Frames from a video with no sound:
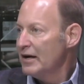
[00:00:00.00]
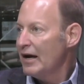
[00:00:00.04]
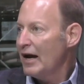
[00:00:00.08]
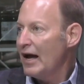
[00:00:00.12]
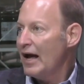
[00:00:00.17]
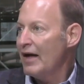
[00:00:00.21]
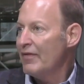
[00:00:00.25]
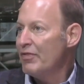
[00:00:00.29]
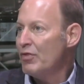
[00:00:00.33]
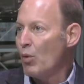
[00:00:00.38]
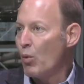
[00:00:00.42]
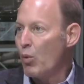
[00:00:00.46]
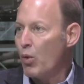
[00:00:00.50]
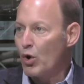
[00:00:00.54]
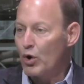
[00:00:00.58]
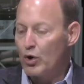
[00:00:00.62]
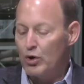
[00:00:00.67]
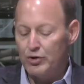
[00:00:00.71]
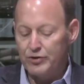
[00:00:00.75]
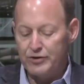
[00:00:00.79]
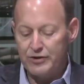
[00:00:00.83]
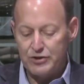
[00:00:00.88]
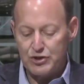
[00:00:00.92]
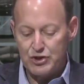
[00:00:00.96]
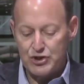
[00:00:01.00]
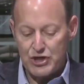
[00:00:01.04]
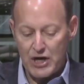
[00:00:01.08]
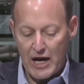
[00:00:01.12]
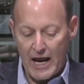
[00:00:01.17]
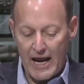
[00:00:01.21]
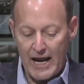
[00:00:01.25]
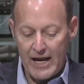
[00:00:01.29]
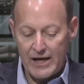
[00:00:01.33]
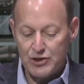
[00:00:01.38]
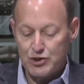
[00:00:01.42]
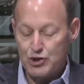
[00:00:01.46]
and the world
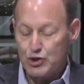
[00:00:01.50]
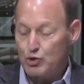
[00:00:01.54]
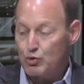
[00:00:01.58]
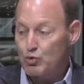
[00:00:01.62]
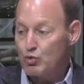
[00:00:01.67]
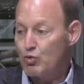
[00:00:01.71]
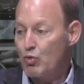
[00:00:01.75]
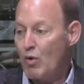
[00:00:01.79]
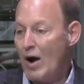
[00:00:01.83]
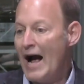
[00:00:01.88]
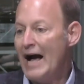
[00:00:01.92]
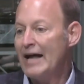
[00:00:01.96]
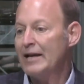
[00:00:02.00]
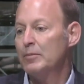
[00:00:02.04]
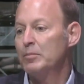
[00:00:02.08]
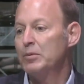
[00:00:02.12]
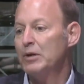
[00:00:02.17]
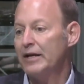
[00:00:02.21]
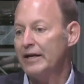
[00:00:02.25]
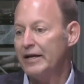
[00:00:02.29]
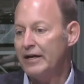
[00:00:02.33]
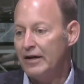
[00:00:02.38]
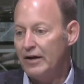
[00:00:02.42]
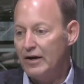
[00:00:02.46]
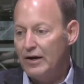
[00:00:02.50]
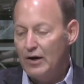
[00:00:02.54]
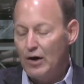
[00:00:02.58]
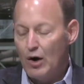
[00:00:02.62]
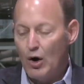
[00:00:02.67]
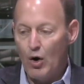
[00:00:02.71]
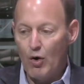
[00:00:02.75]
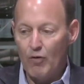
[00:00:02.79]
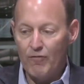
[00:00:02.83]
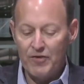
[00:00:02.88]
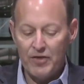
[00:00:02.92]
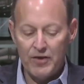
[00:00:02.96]
change radically
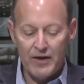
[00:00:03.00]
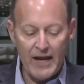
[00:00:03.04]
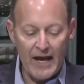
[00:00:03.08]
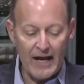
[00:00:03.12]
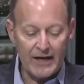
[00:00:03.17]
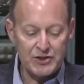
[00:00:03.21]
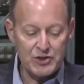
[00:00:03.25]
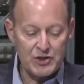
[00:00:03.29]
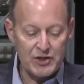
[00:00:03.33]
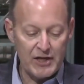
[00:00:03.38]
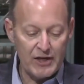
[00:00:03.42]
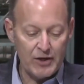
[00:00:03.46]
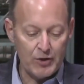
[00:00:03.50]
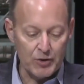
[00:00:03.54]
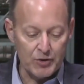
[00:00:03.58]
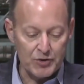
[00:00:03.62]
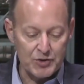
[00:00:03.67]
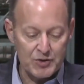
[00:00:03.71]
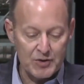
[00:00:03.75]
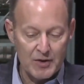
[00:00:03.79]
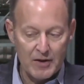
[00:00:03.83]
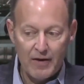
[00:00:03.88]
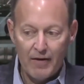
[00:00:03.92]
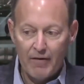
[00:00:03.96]
over the next years.